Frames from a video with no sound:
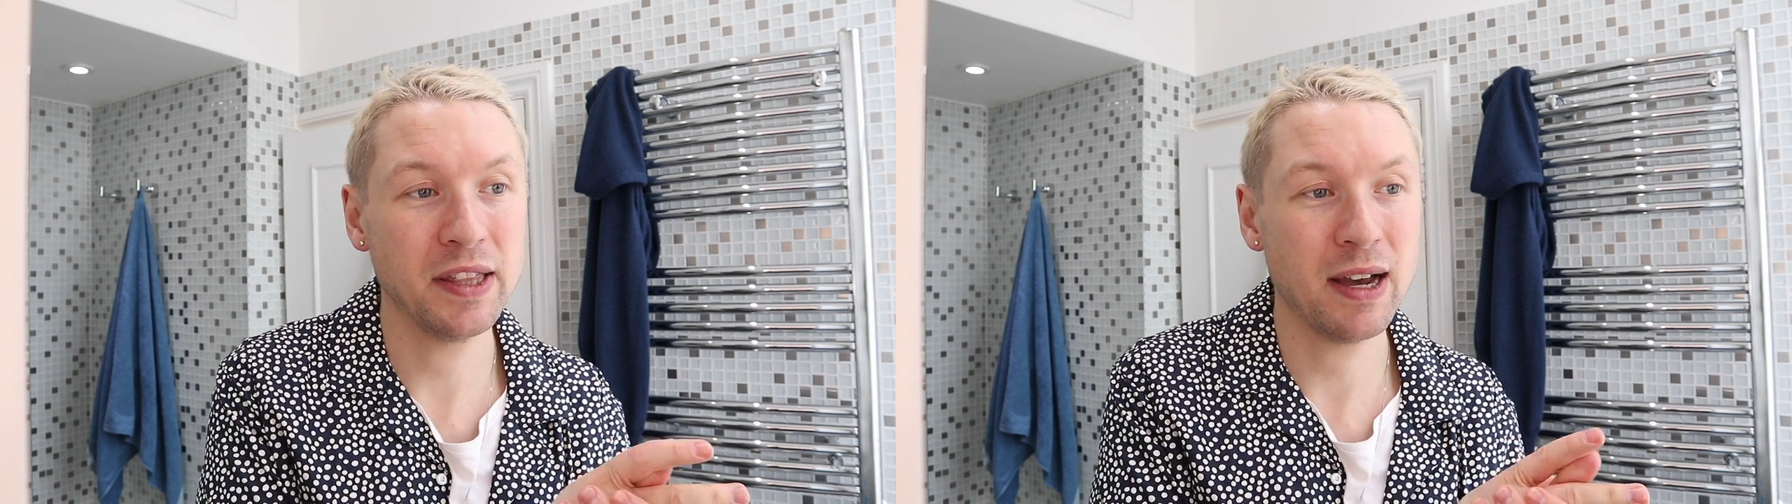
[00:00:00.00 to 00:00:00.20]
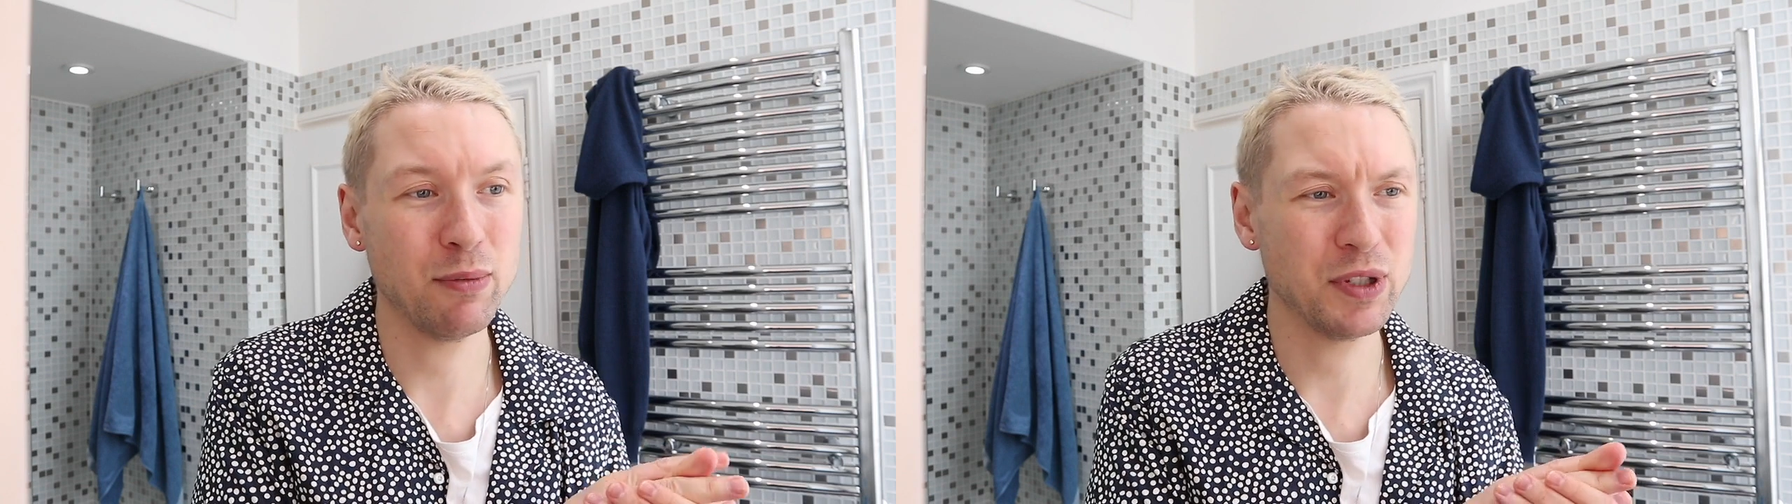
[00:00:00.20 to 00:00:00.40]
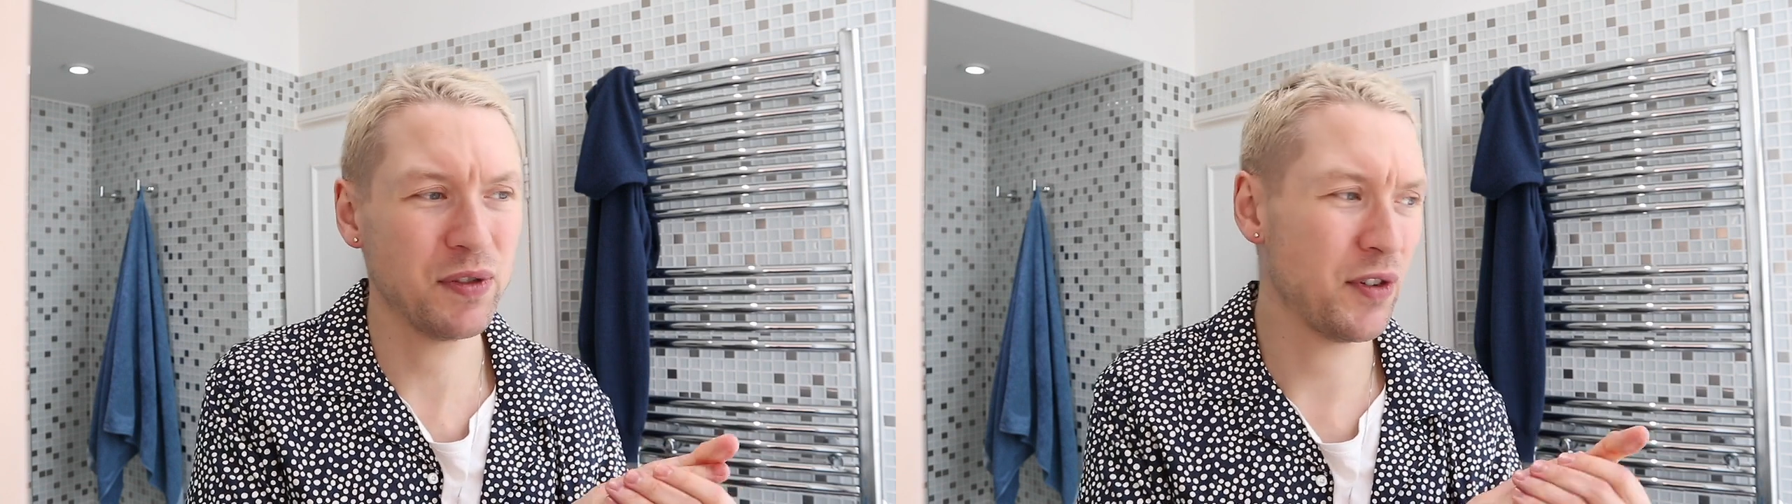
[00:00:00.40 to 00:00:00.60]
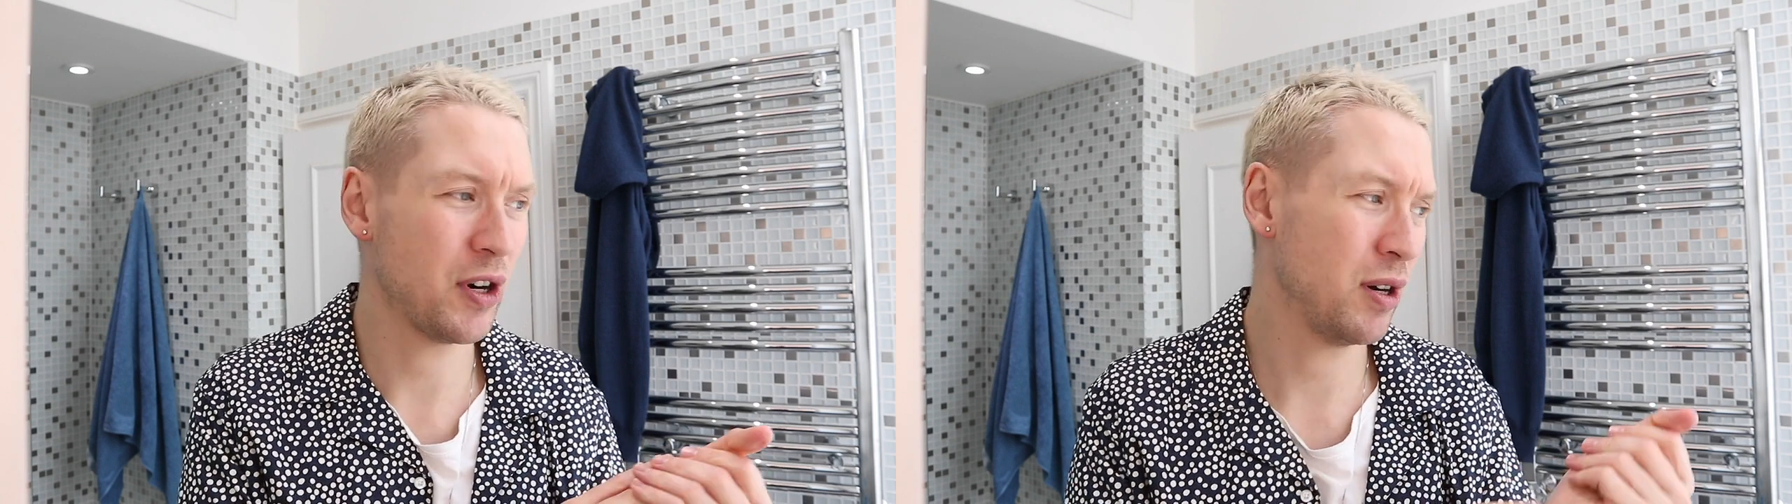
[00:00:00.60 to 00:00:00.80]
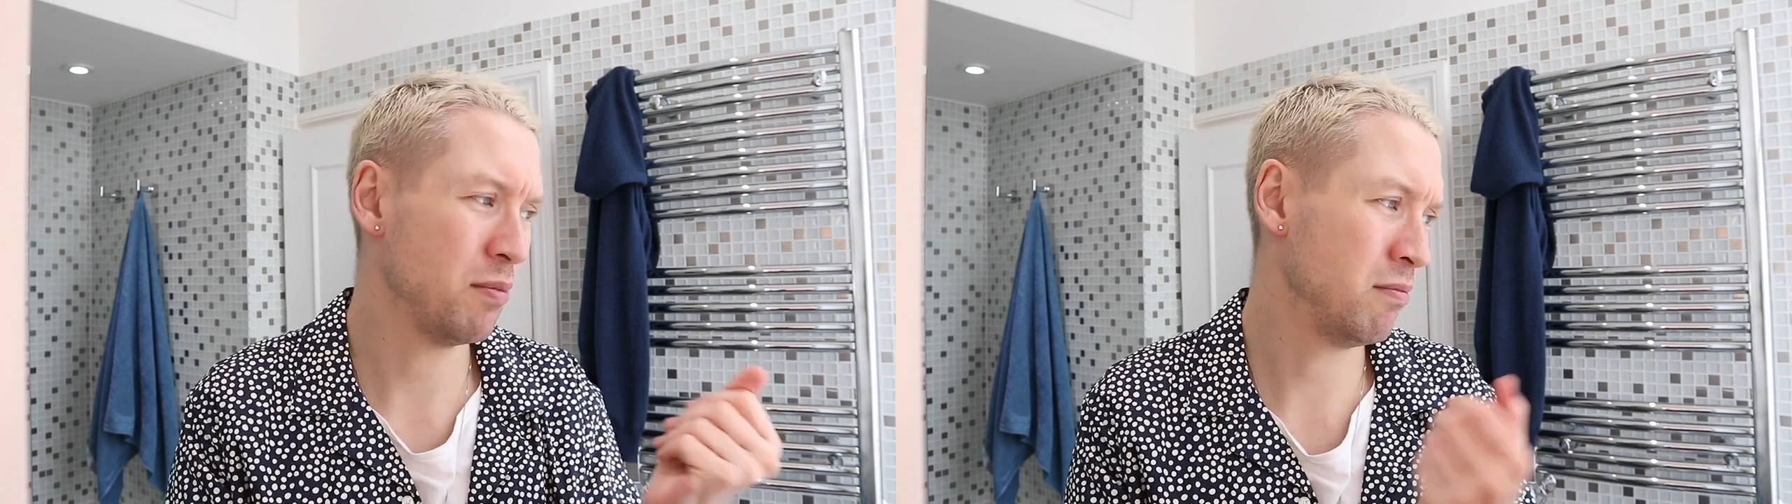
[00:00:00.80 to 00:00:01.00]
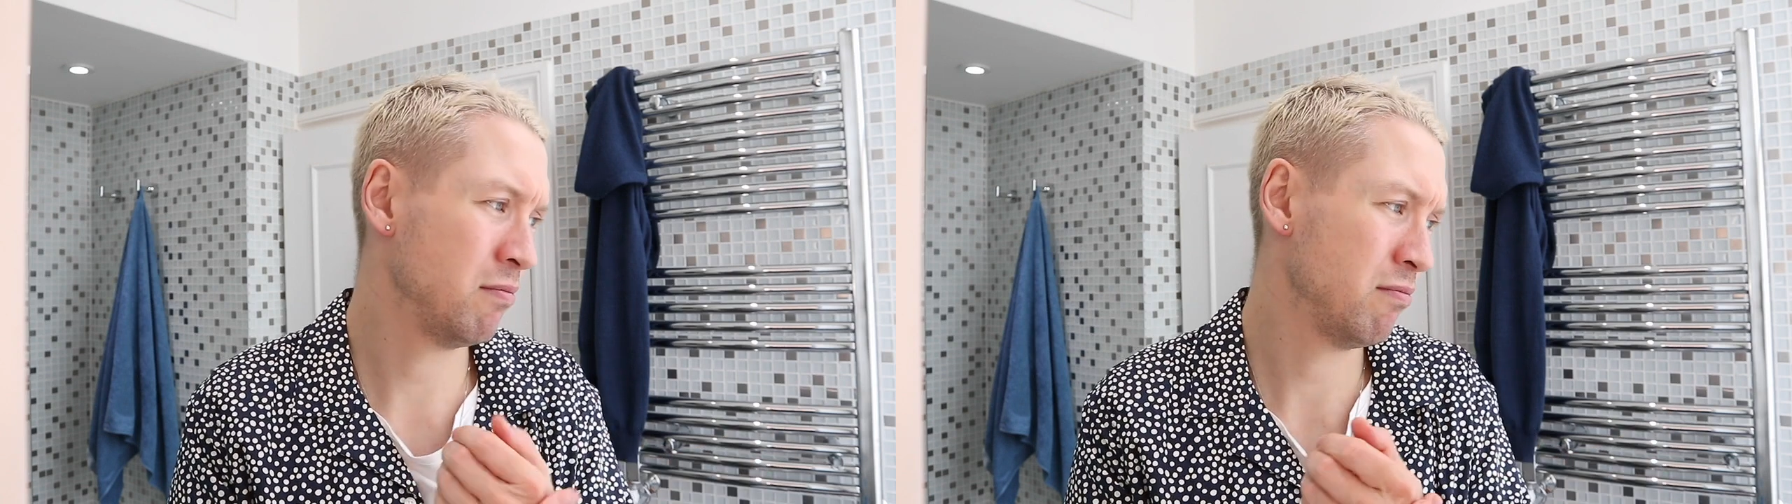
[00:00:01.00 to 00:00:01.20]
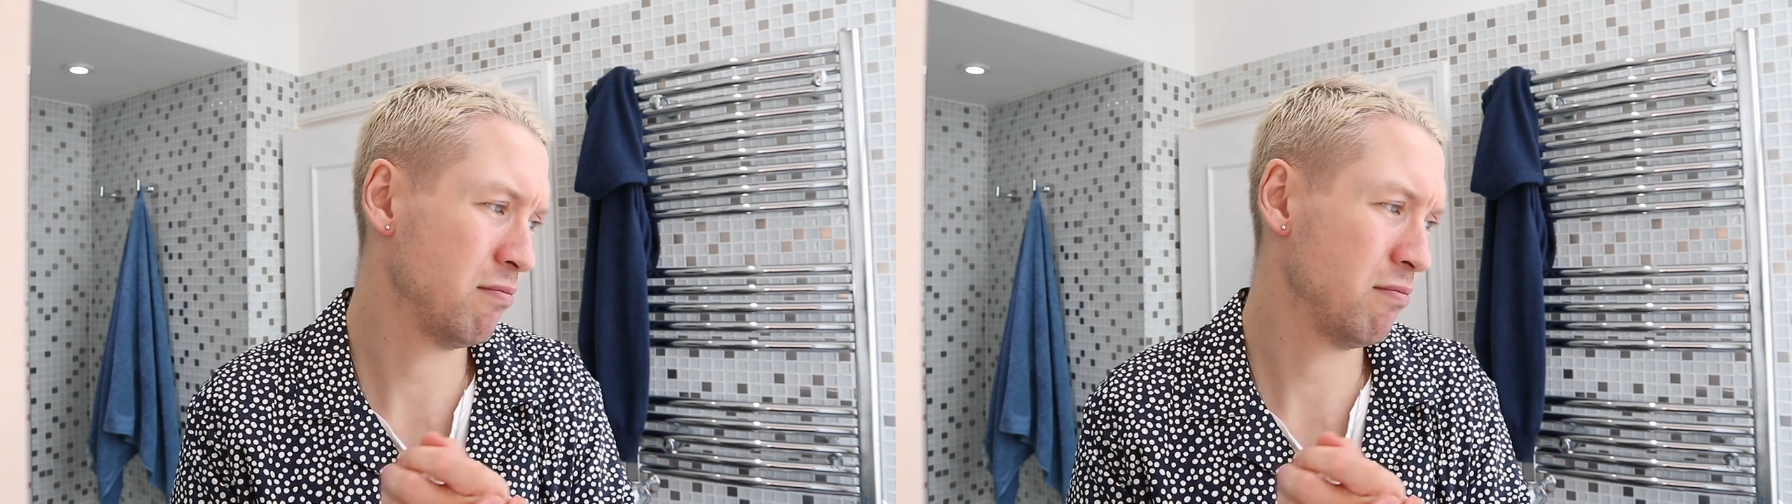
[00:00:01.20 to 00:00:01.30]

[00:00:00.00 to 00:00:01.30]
and that was from,